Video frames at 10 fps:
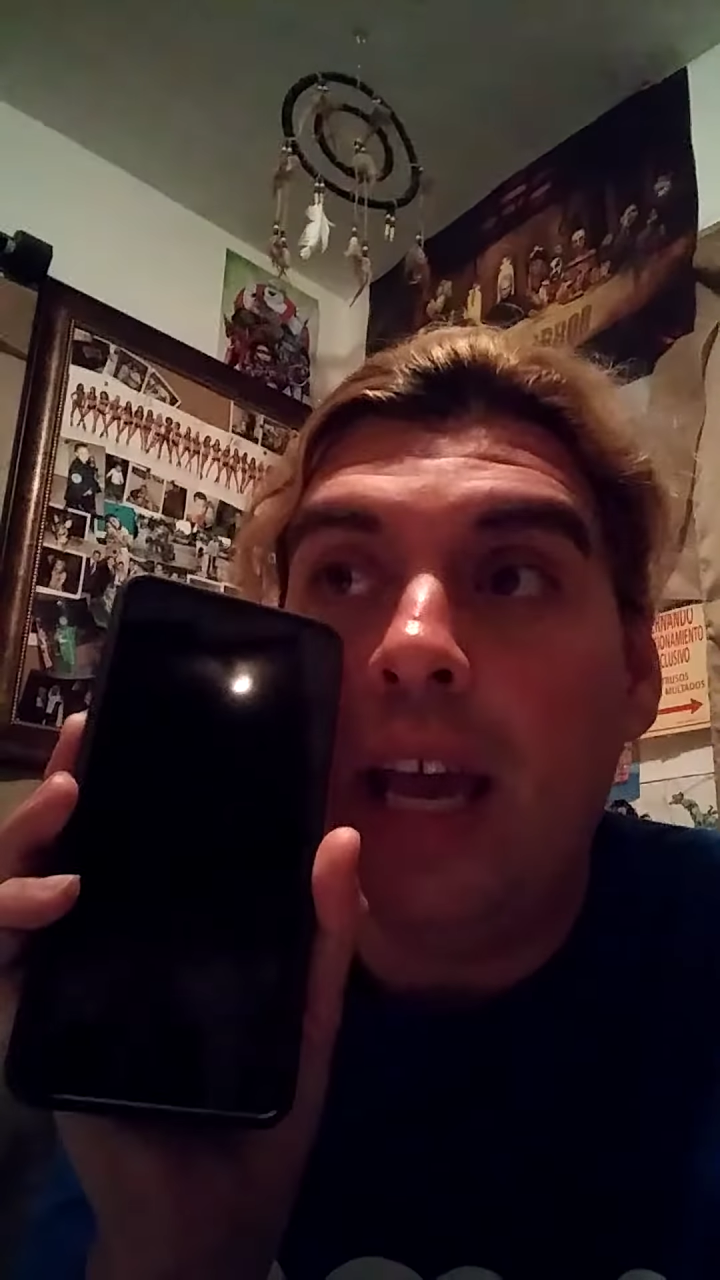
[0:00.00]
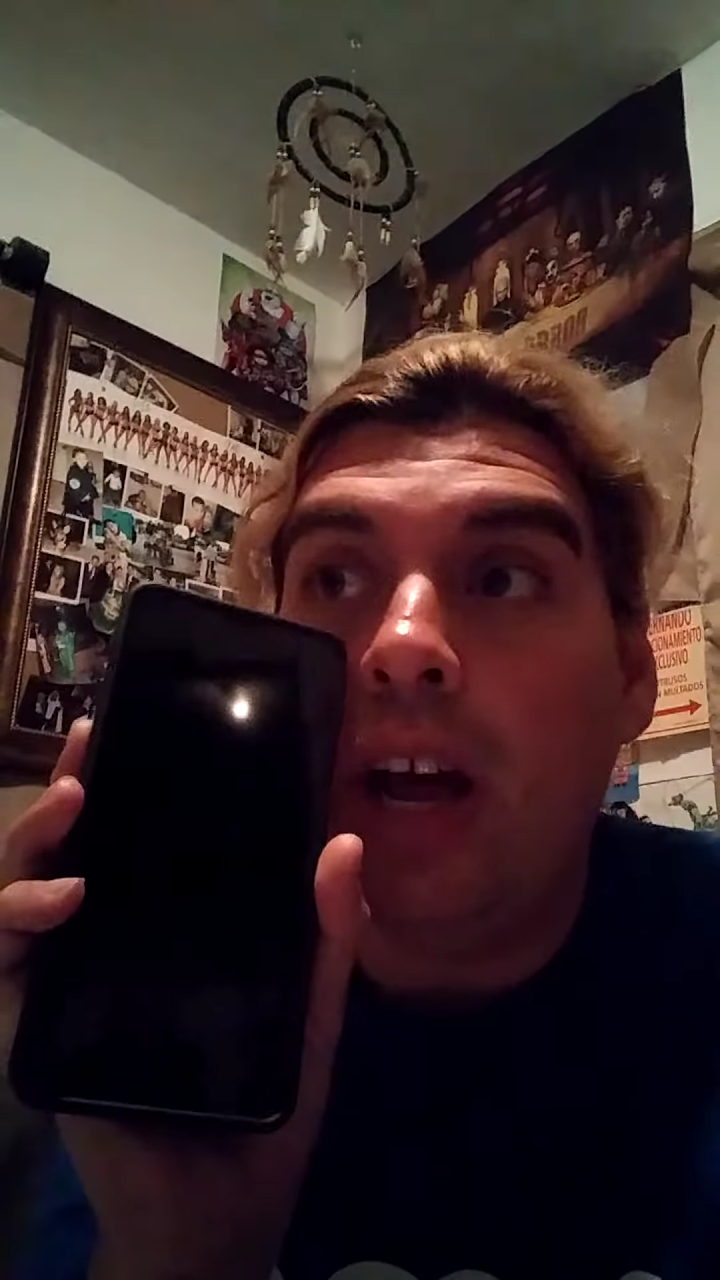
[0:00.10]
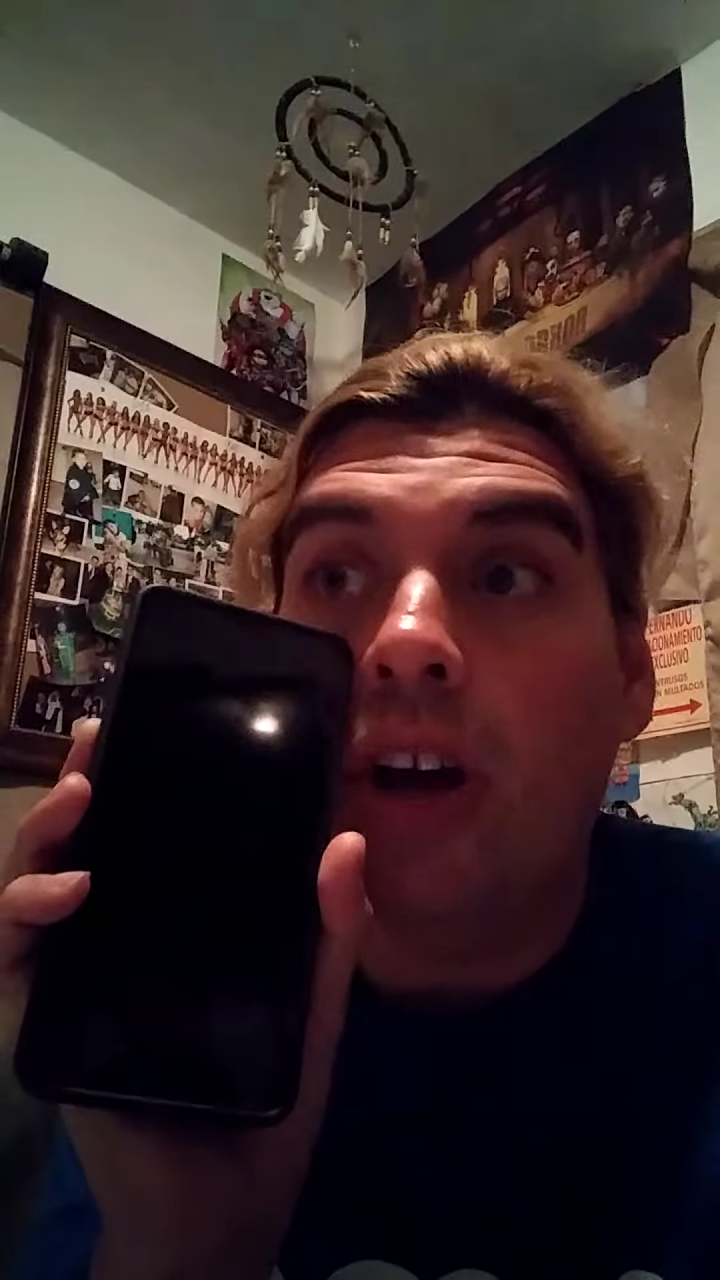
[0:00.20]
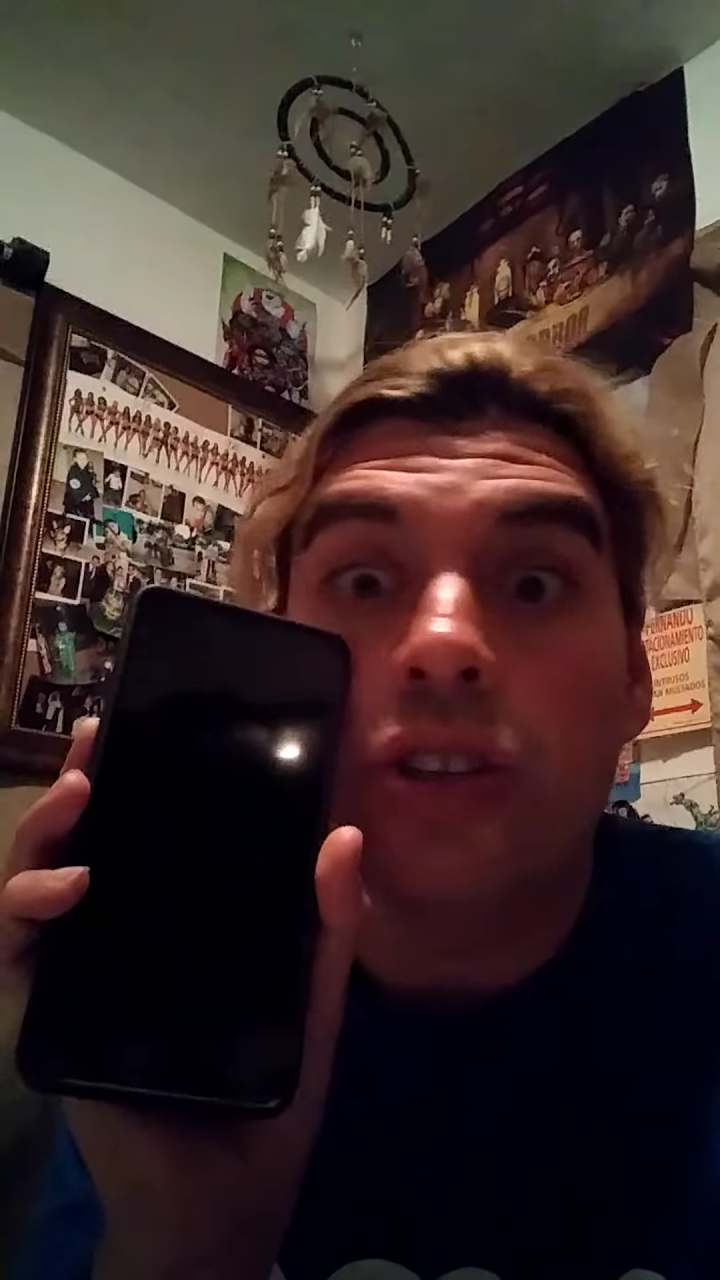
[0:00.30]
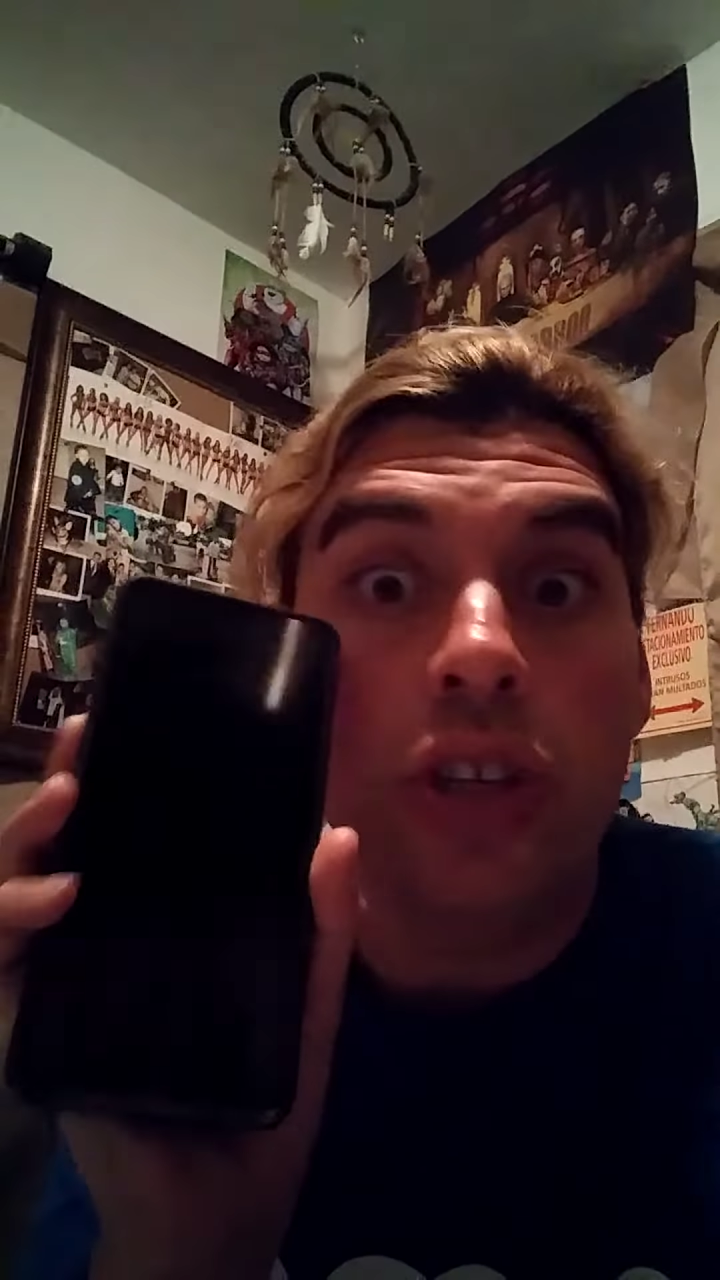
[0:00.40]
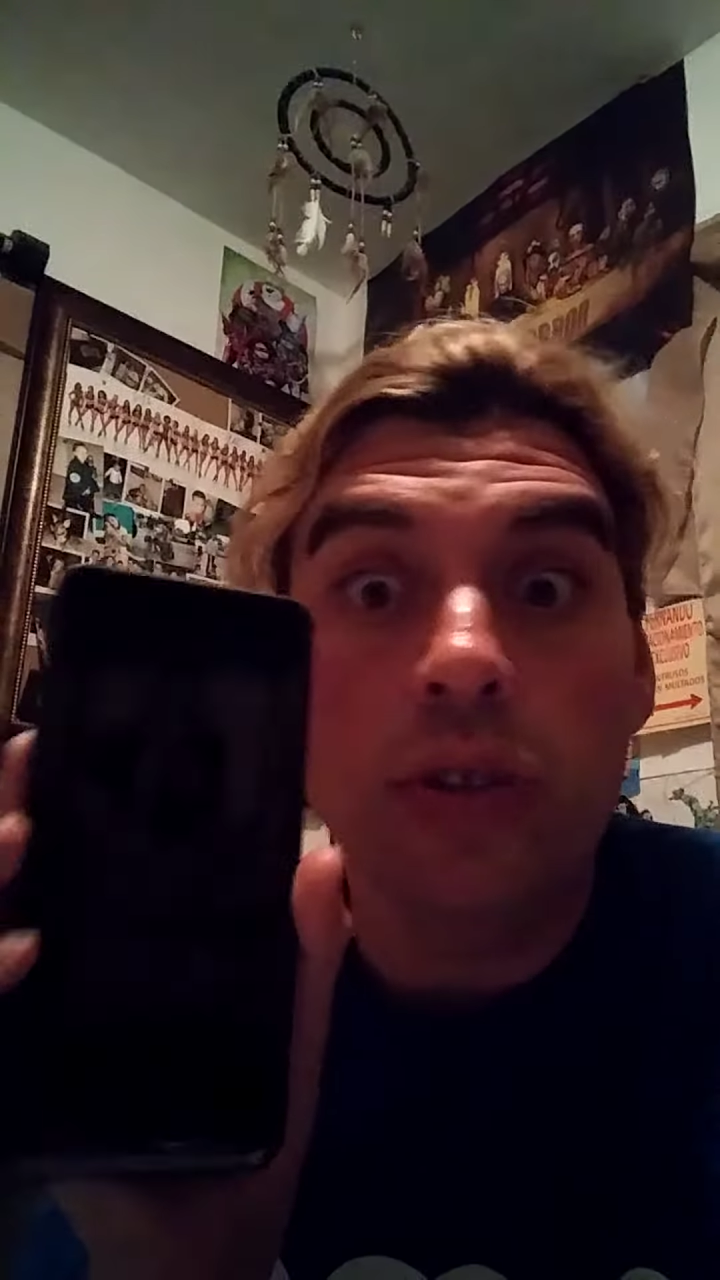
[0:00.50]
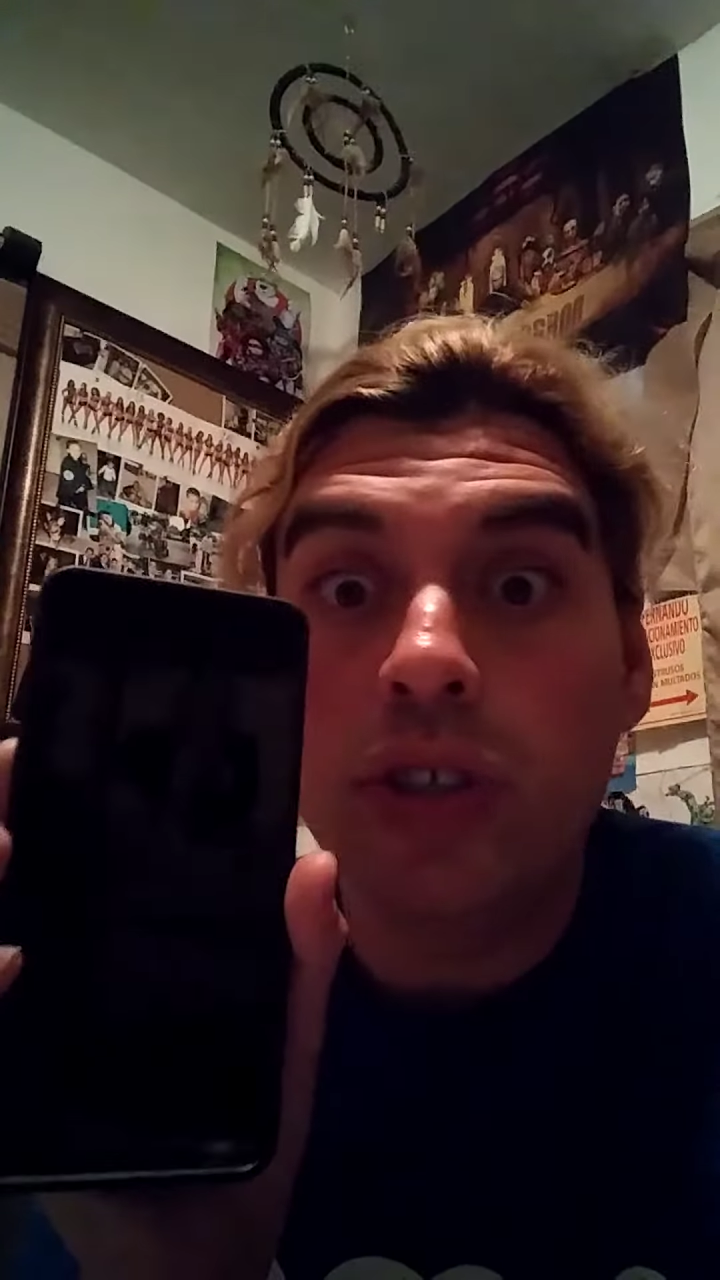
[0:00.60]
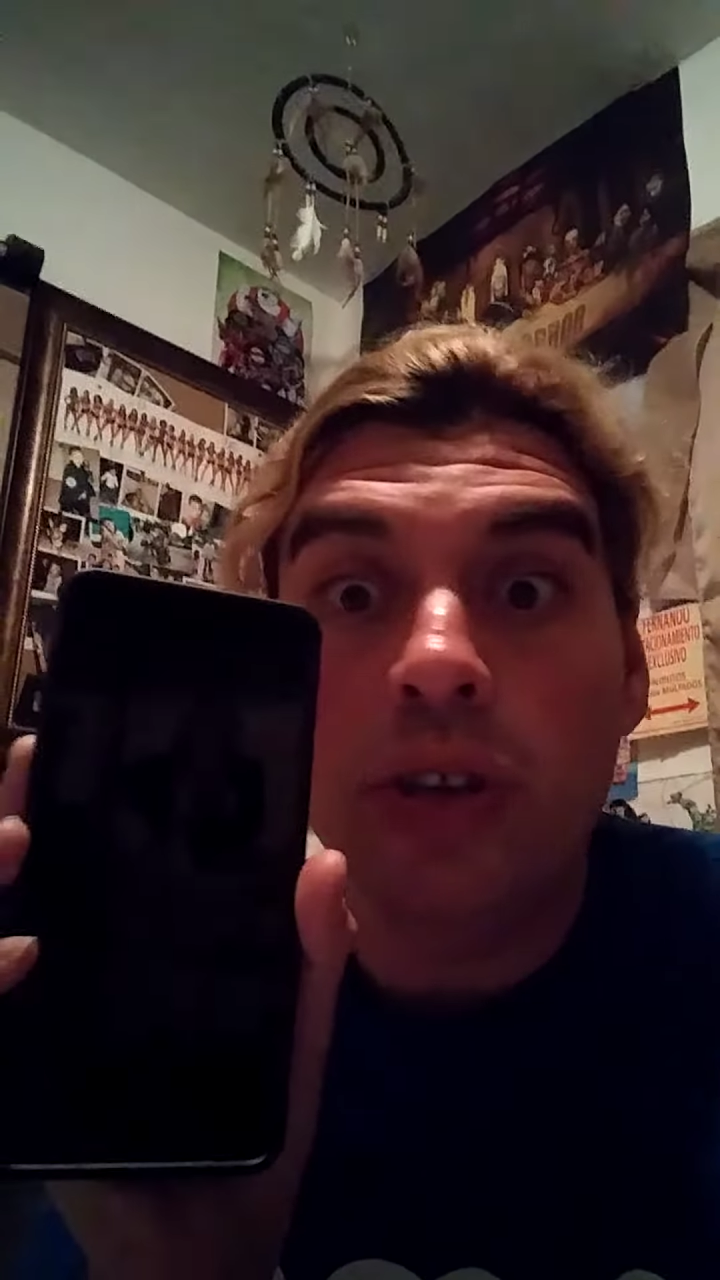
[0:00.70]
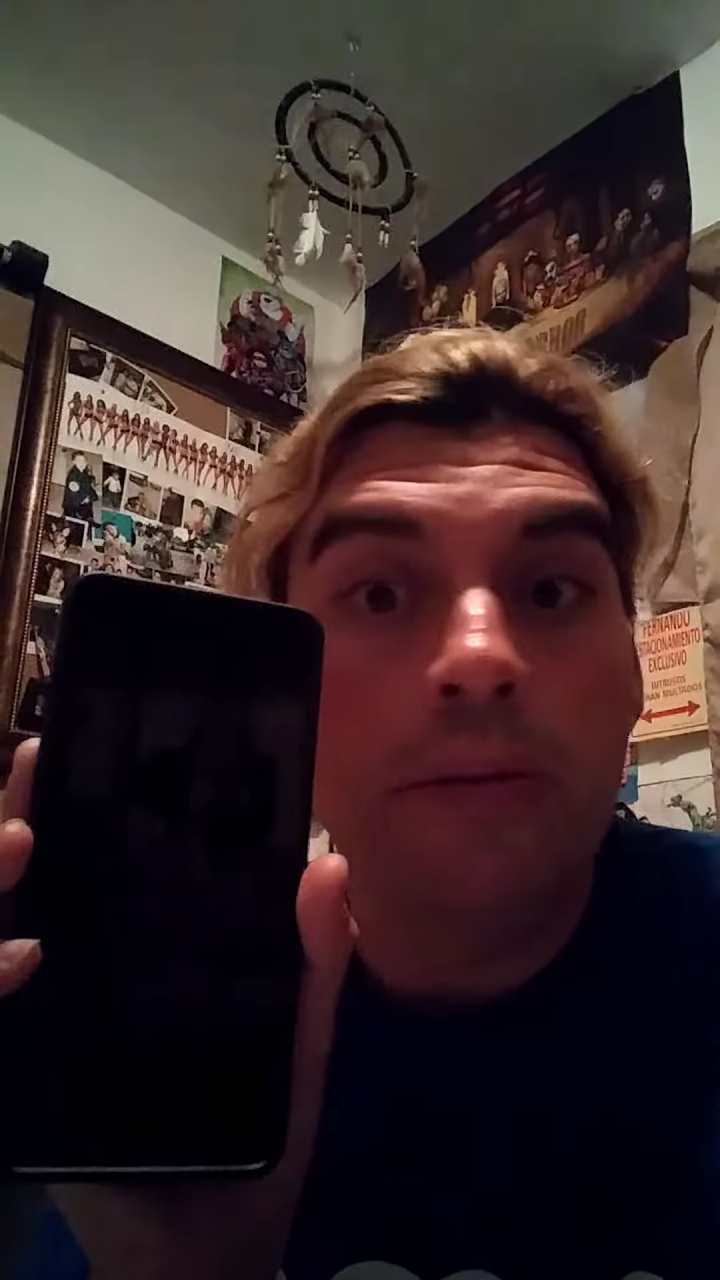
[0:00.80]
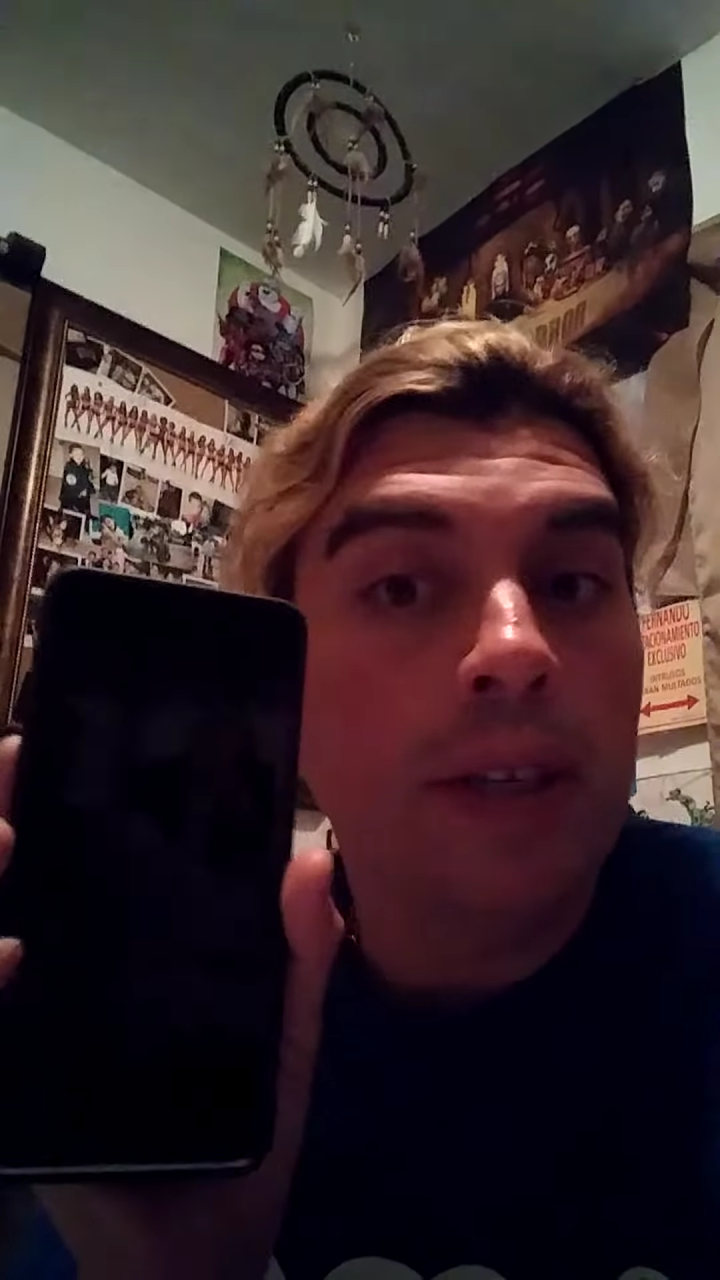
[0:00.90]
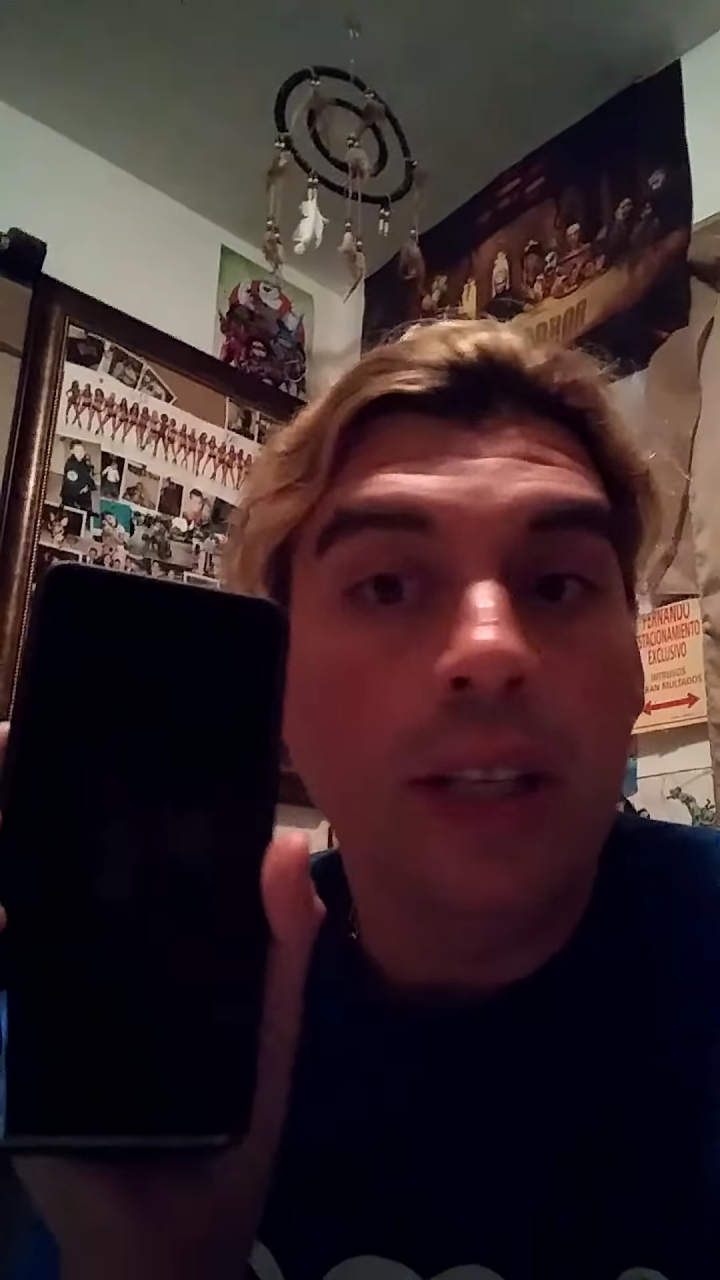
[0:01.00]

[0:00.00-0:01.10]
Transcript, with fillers: on YouTube,